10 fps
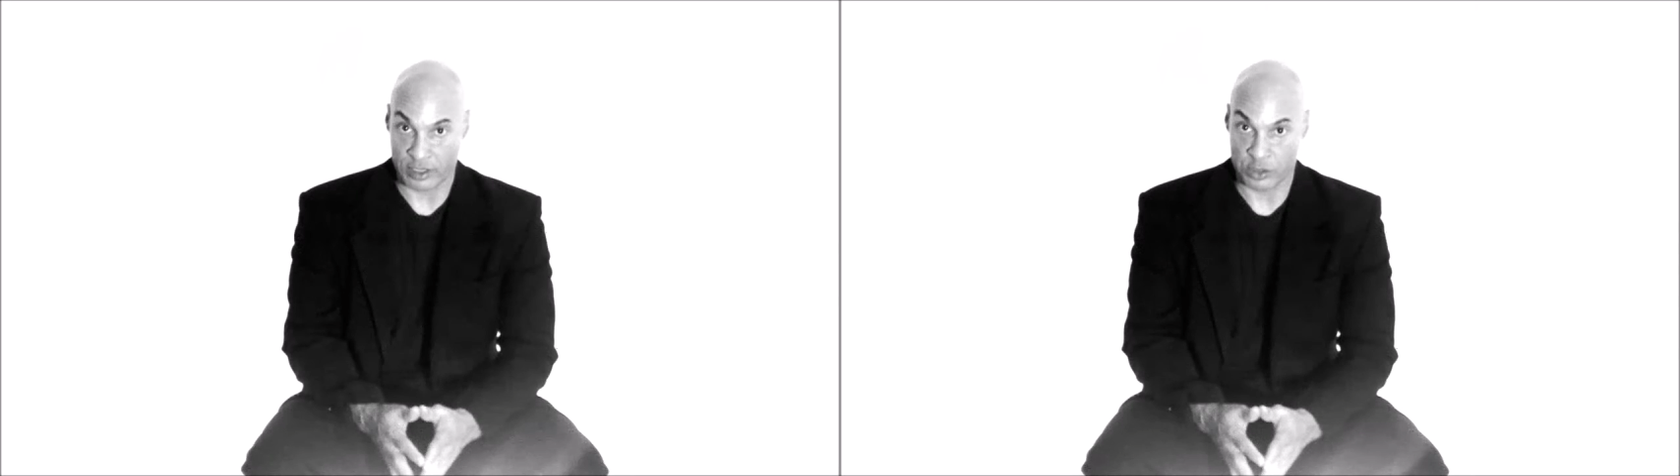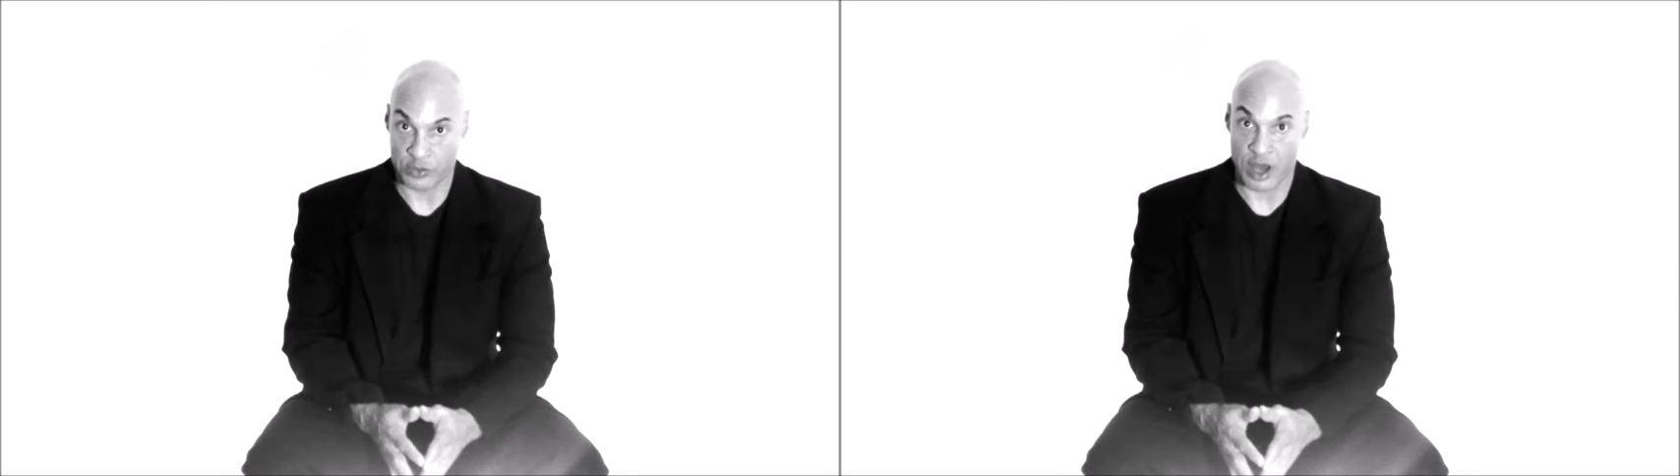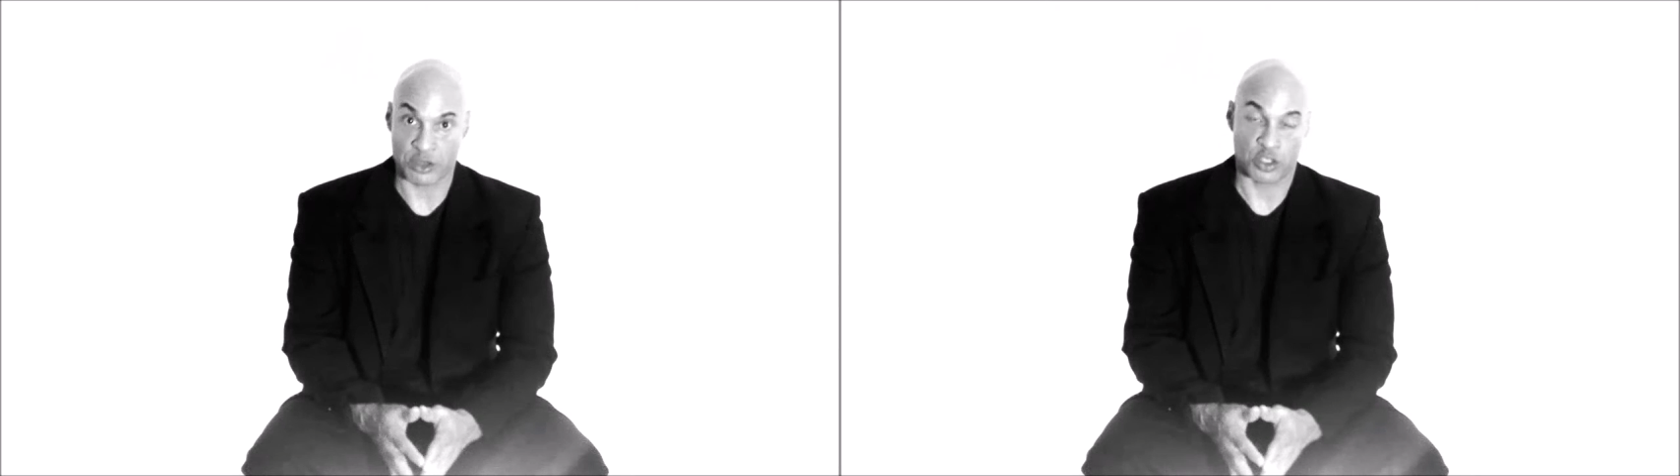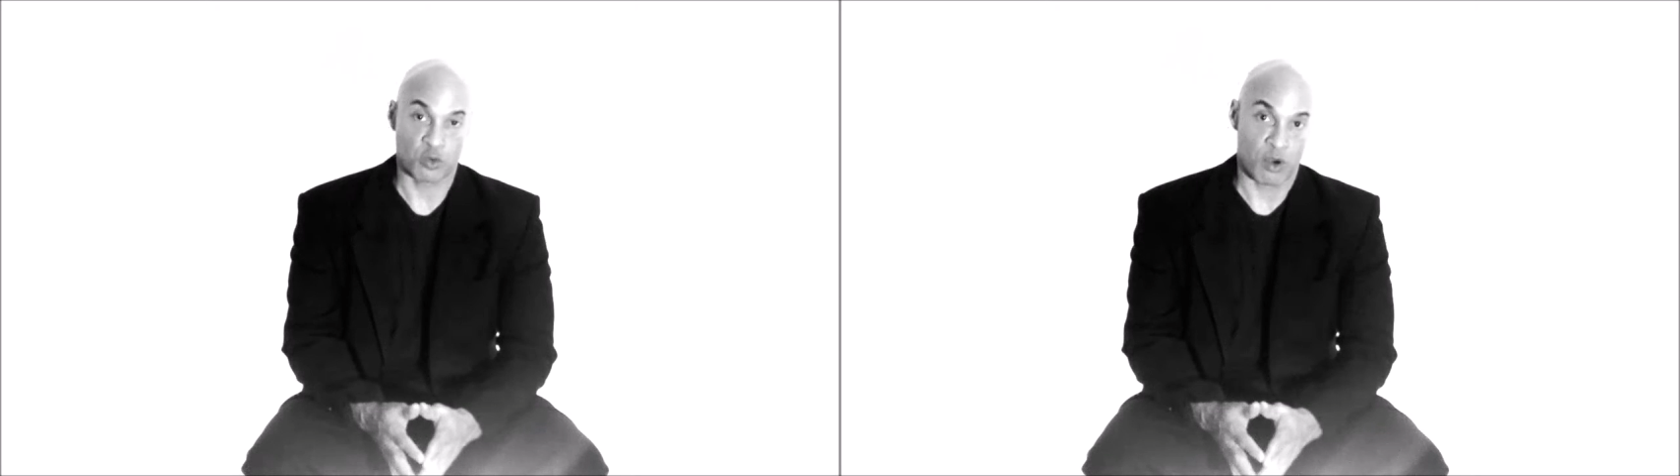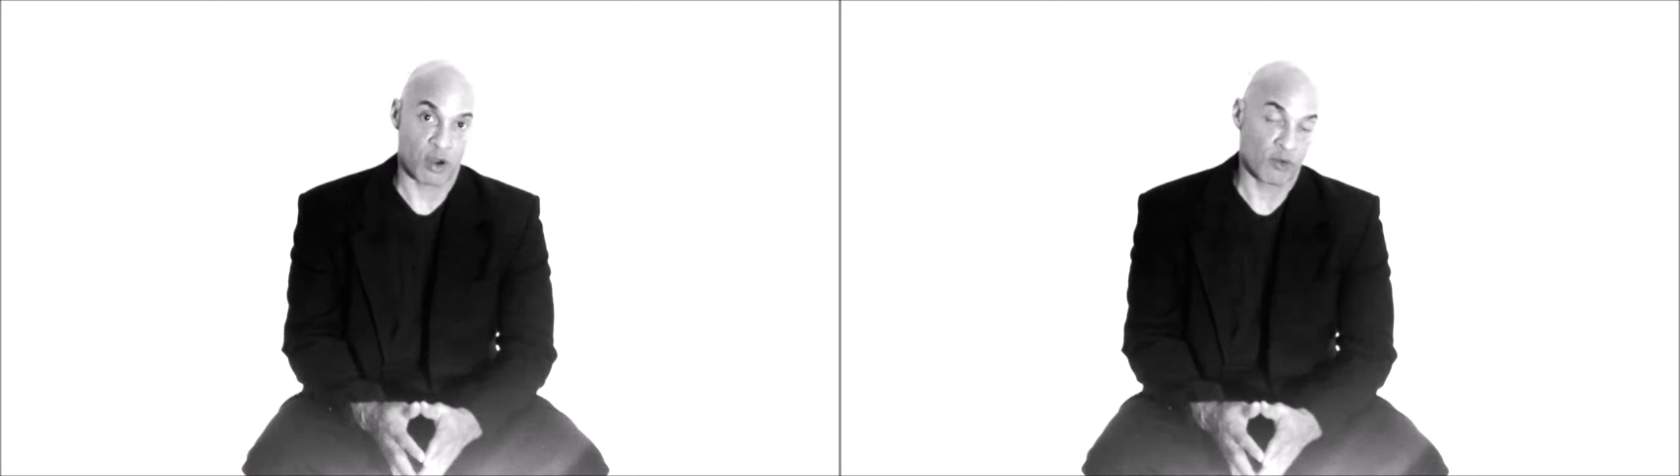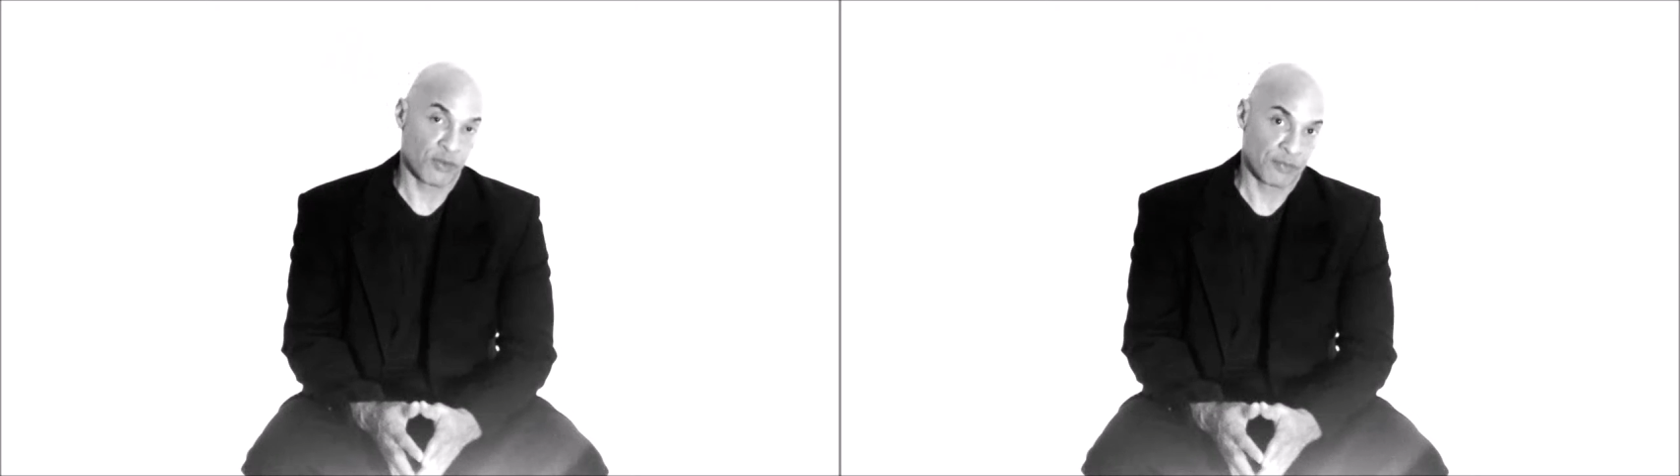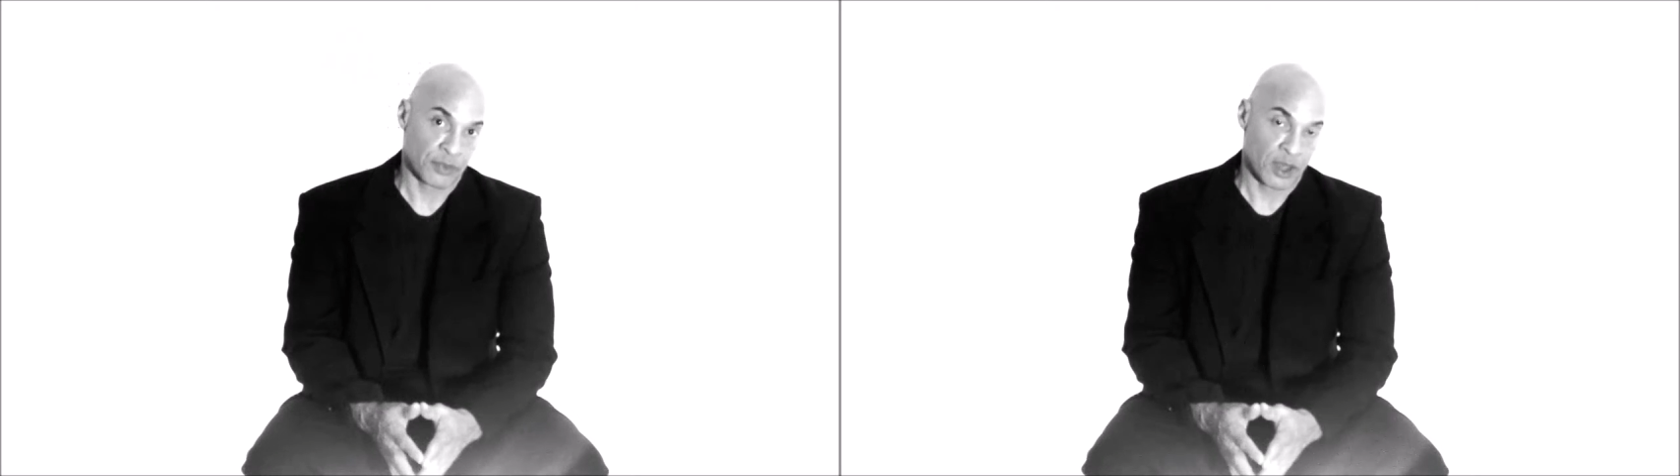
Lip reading: in 2012.